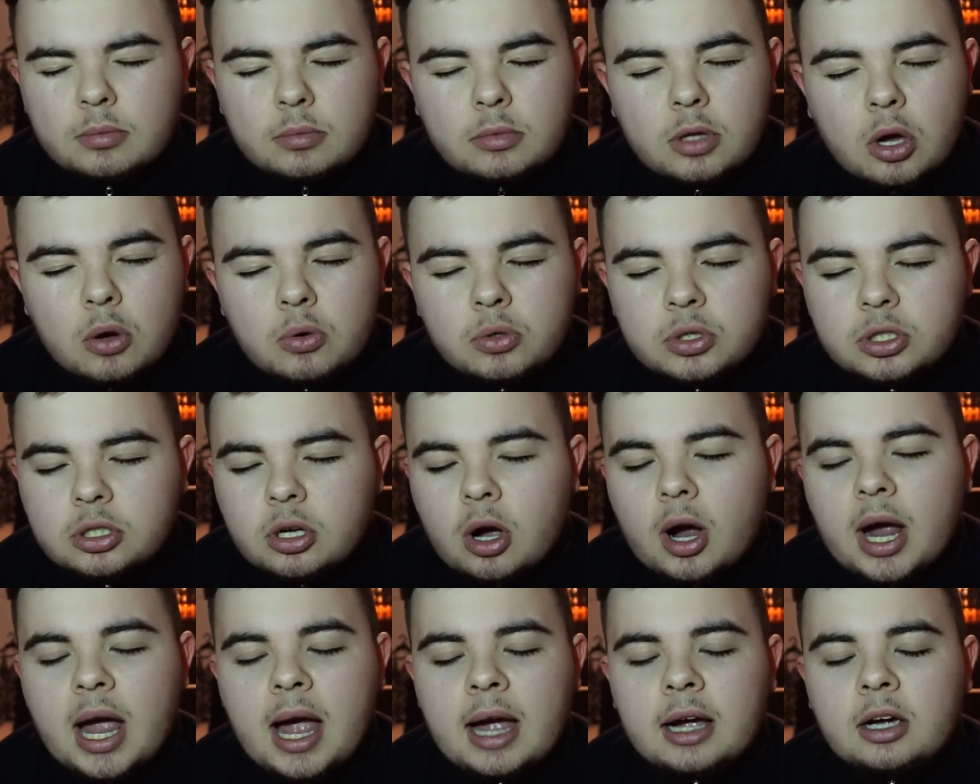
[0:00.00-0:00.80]
those
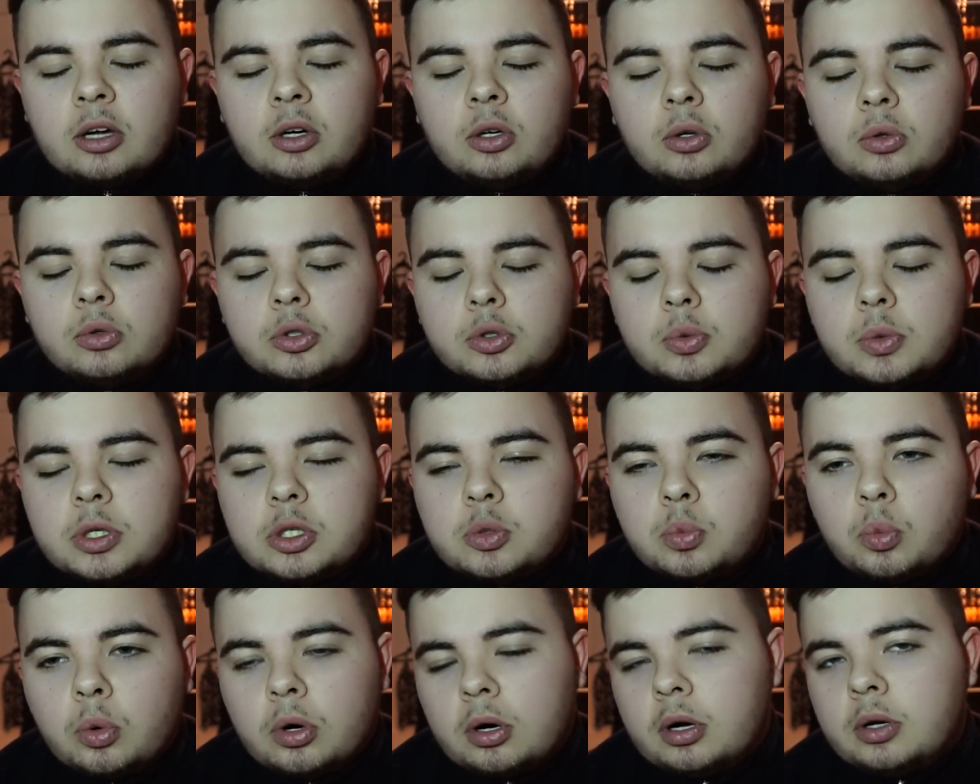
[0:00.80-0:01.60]
diagonals
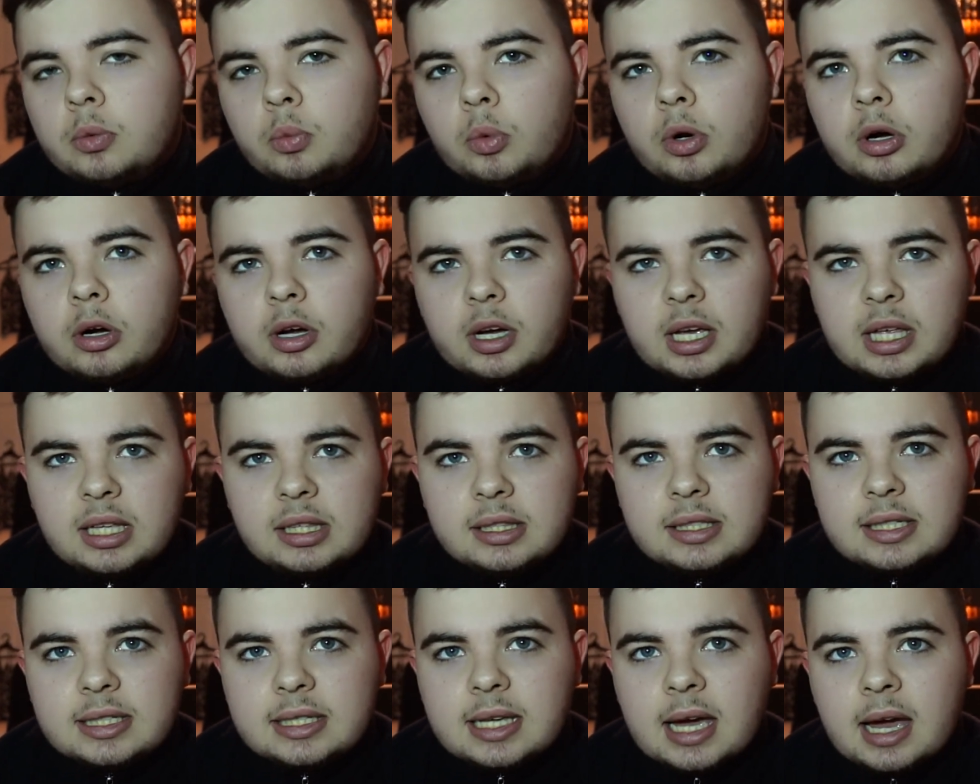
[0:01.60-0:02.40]
which weren't
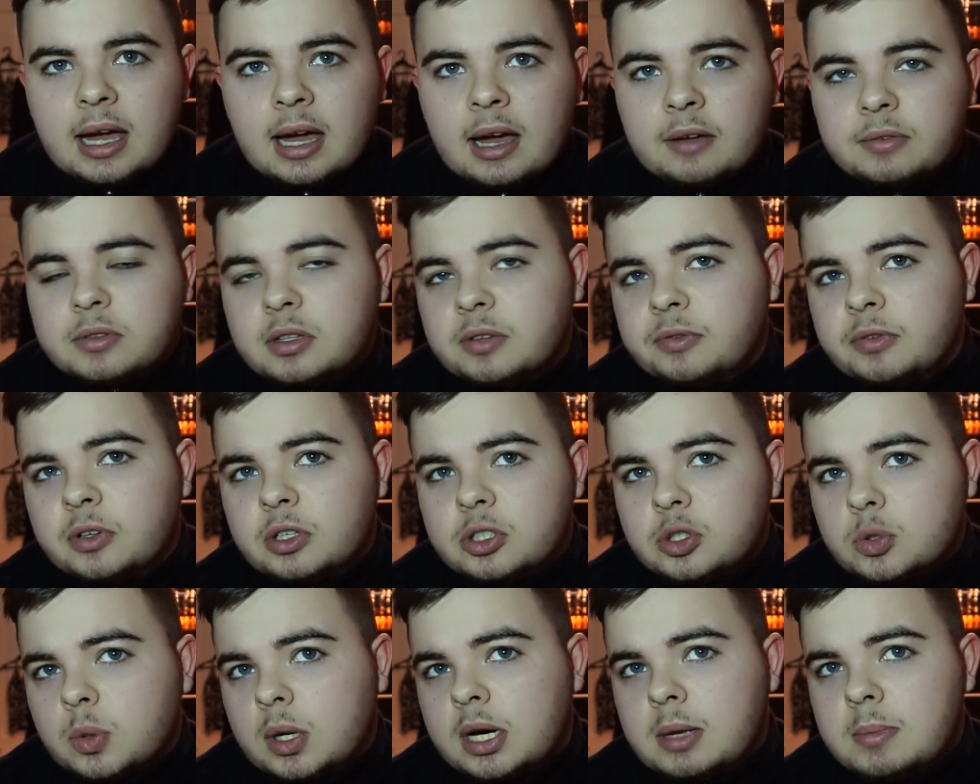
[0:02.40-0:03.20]
working today. After the
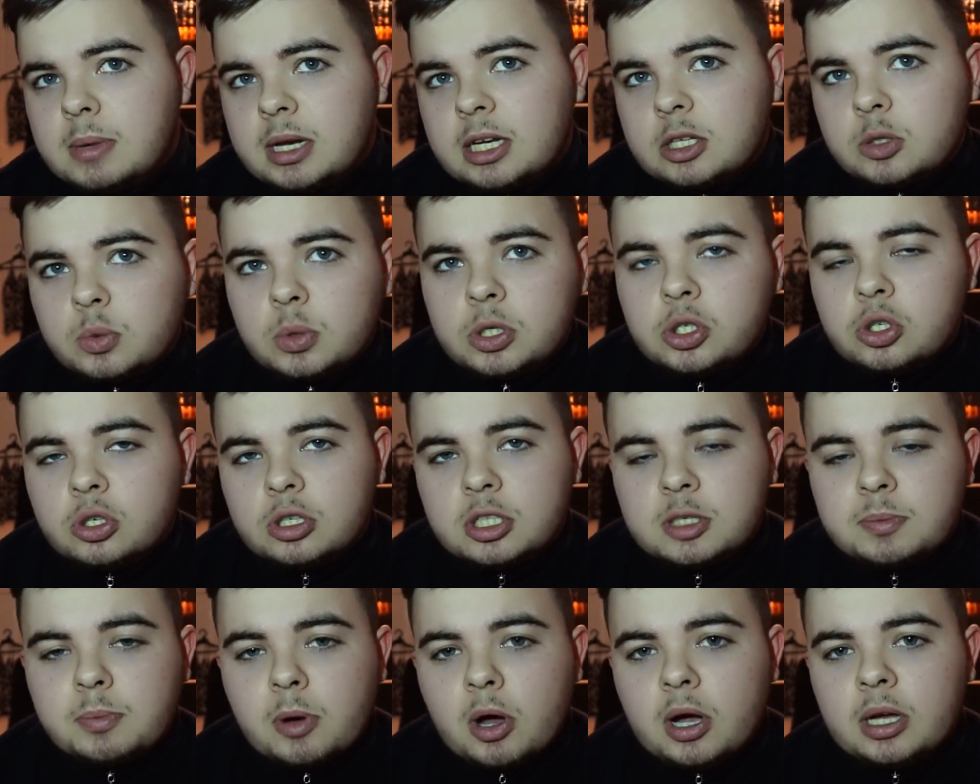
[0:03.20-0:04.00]
first 20 minutes, we should
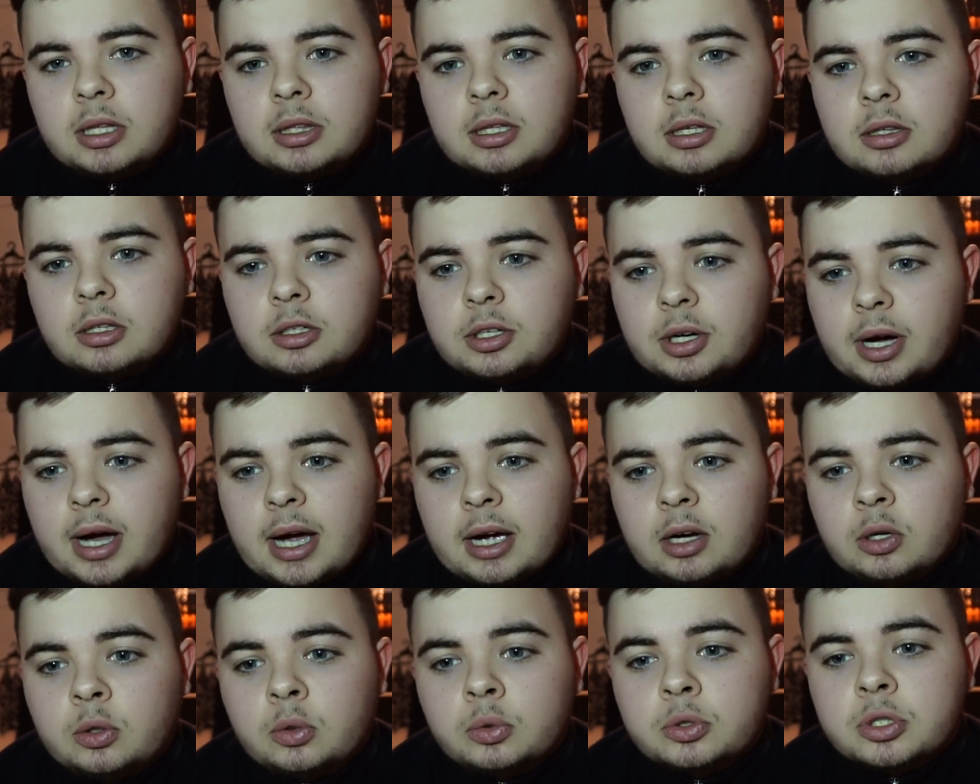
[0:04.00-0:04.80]
have spotted that the
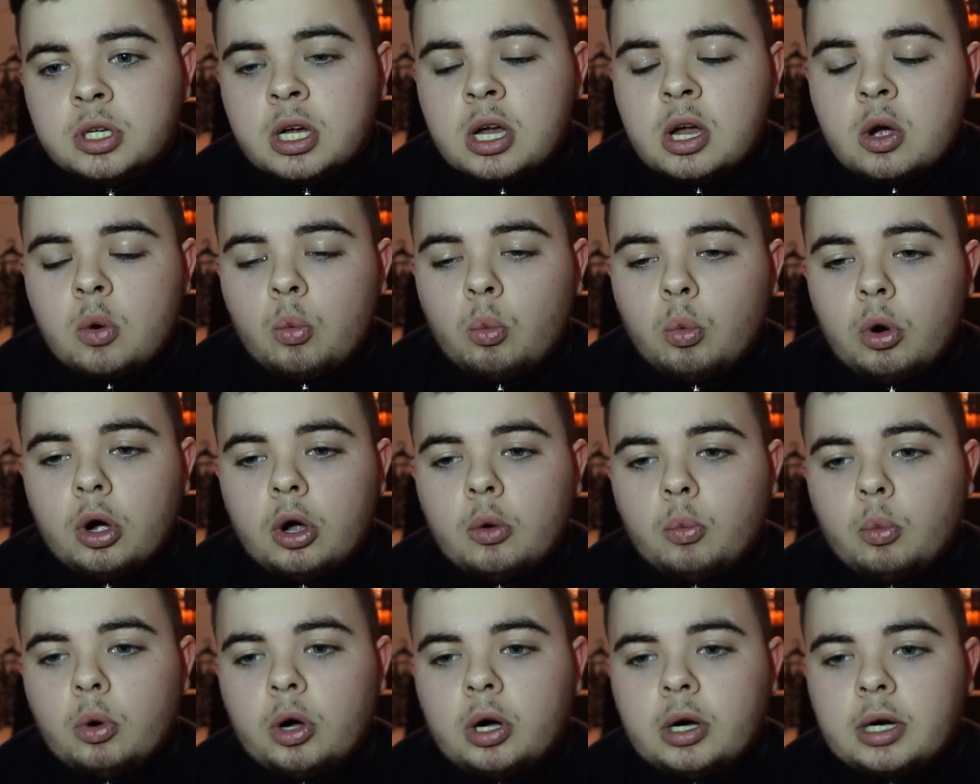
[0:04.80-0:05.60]
diagonals
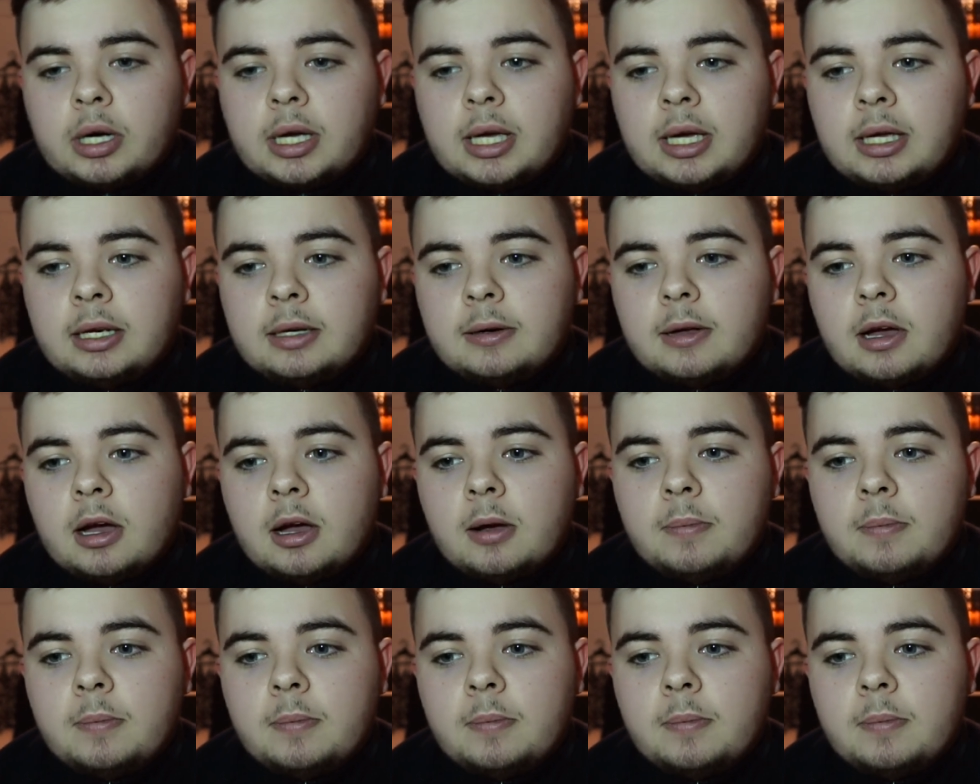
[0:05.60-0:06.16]
weren't working.